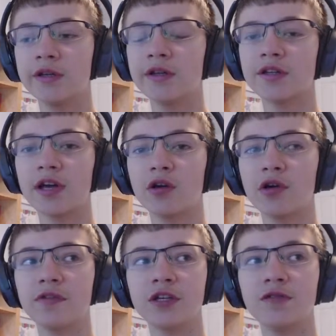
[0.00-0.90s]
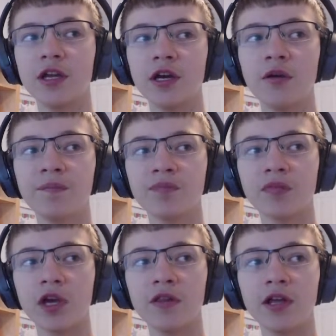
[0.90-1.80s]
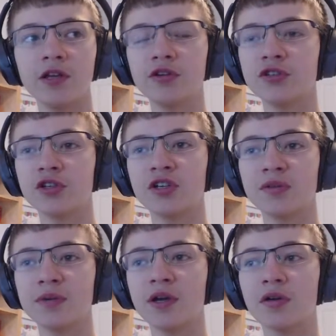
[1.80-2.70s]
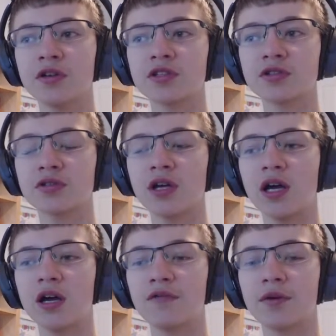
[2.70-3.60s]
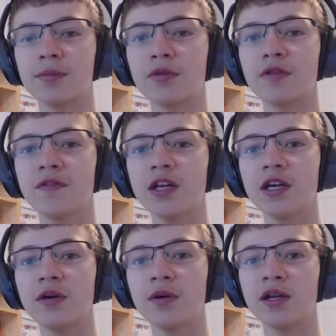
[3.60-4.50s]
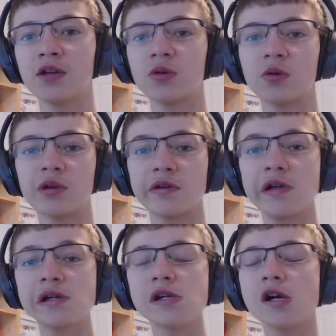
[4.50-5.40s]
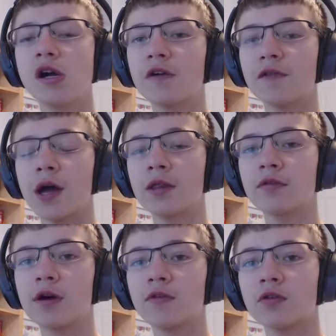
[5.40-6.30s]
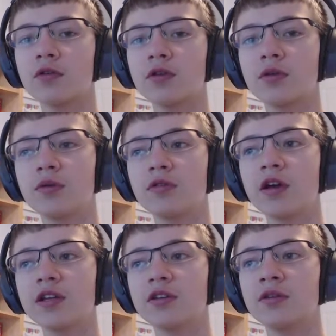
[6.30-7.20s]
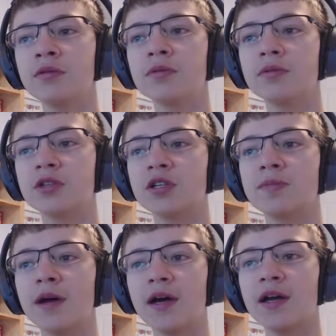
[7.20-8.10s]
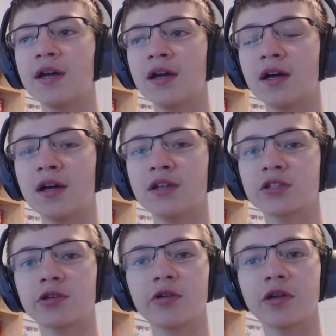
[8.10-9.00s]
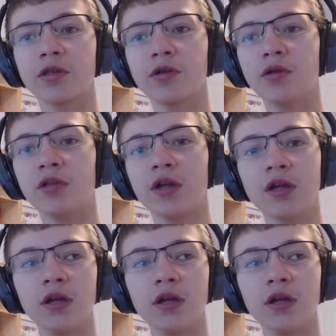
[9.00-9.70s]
title of each video, and then you should just be able to flip through the video and quickly find the level you would like to just by scrolling through the